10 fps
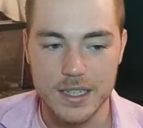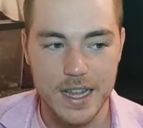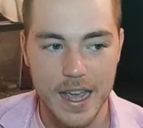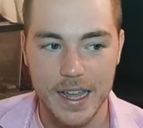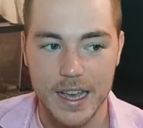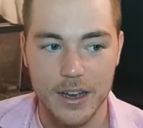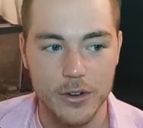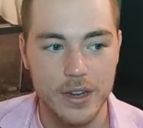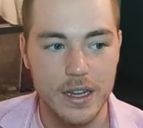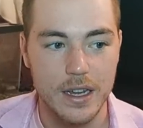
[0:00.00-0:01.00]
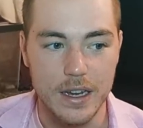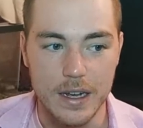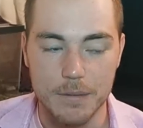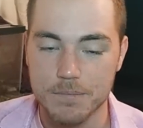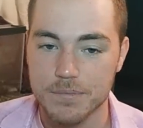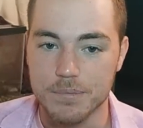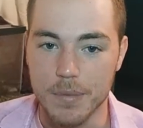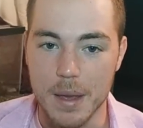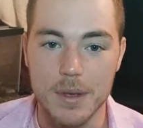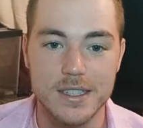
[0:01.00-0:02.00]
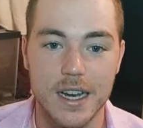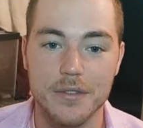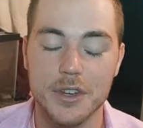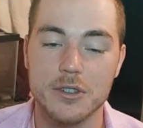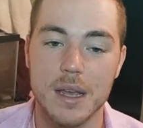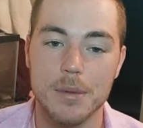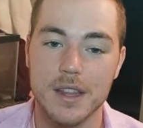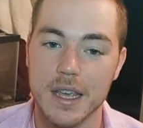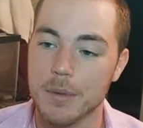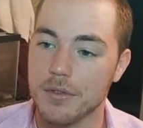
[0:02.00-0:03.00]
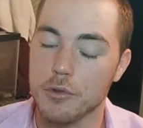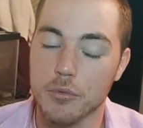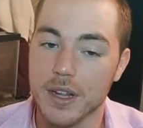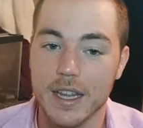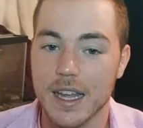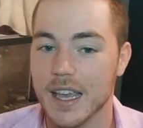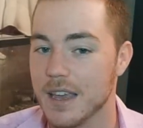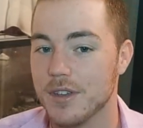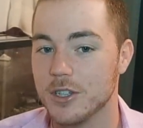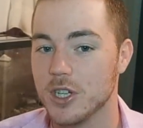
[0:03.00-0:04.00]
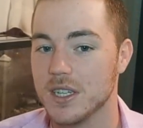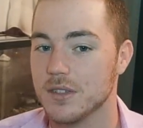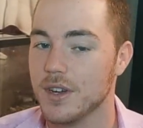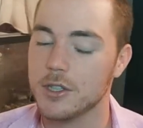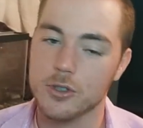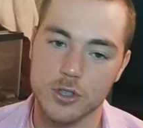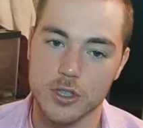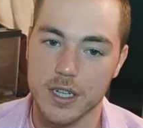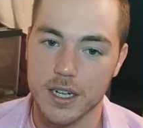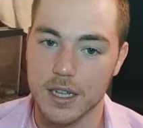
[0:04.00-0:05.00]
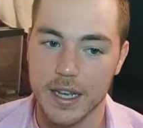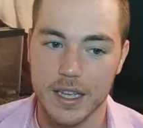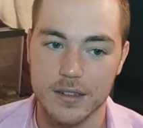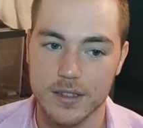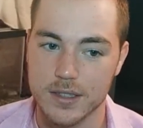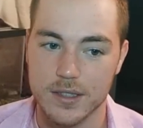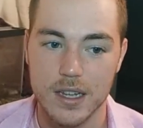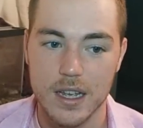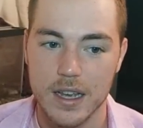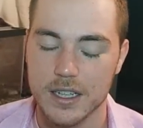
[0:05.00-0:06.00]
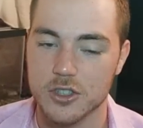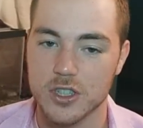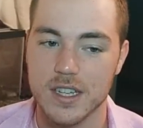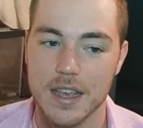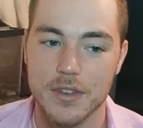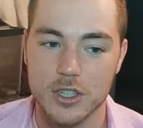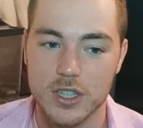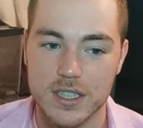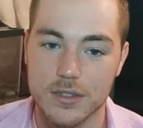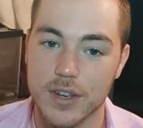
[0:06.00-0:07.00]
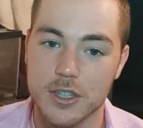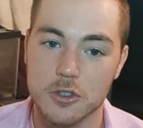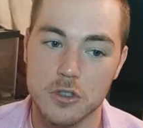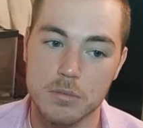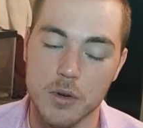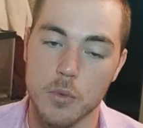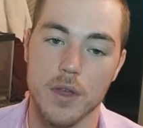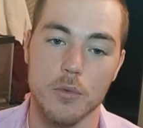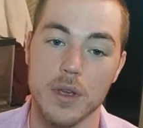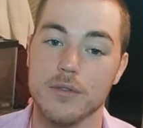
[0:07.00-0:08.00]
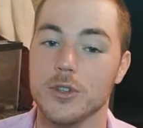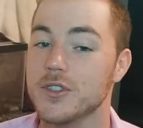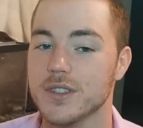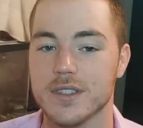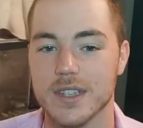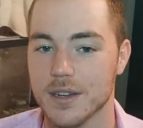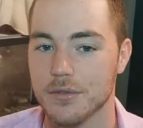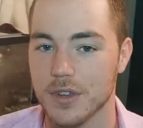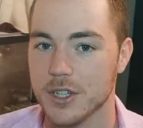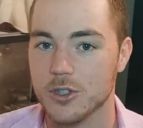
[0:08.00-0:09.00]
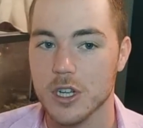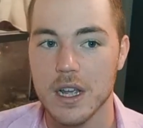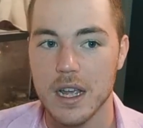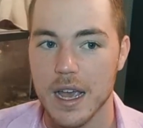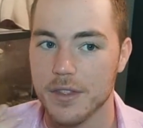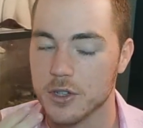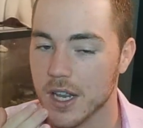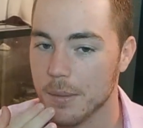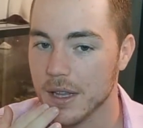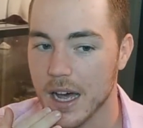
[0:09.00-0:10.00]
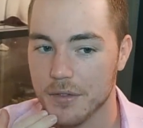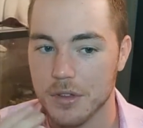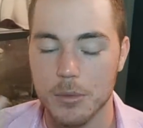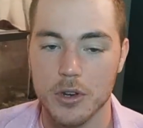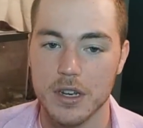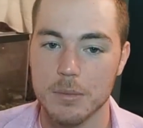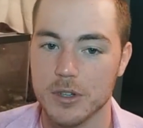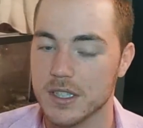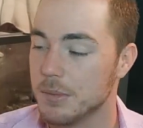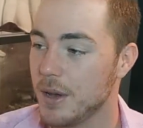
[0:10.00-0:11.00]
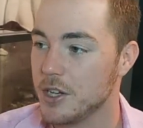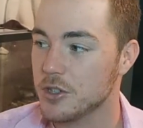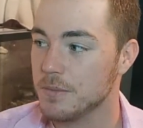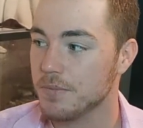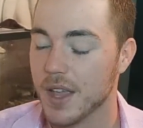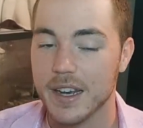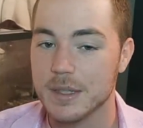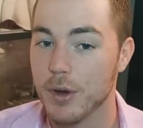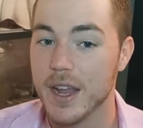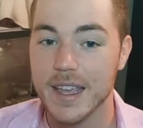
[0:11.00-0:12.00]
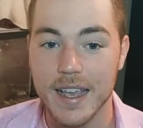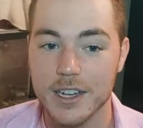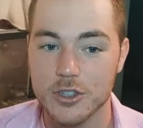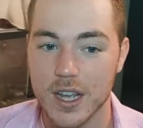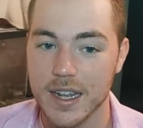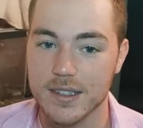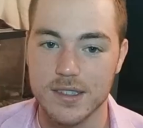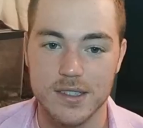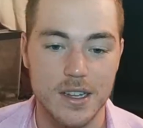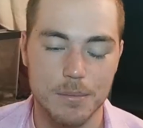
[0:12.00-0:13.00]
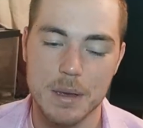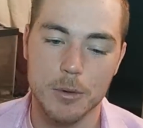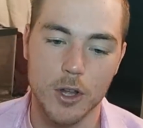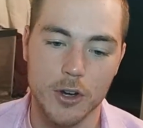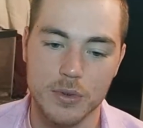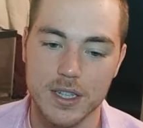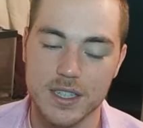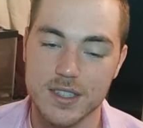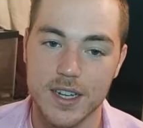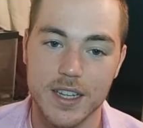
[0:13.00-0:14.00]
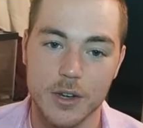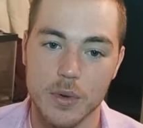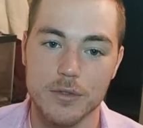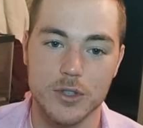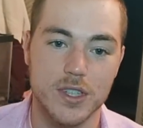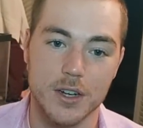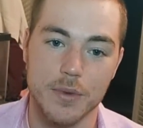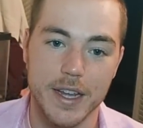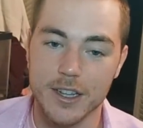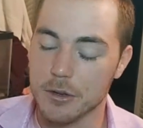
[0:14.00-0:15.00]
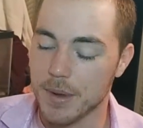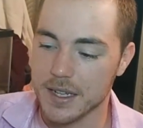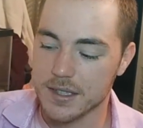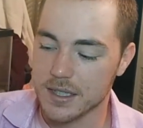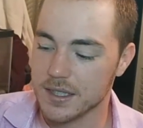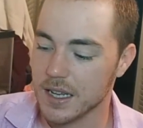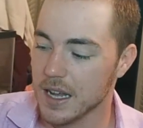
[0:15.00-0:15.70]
hang out. Maybe it's not even your type of thing, but if you really like AVNJ's Adventures, you're going to like it, because it's just AVNJ's Adventures, but with weevils instead of fish. And there's going to be a lot of community participation, and it's breaking edge science. People aren't really studying weevils on a regular basis,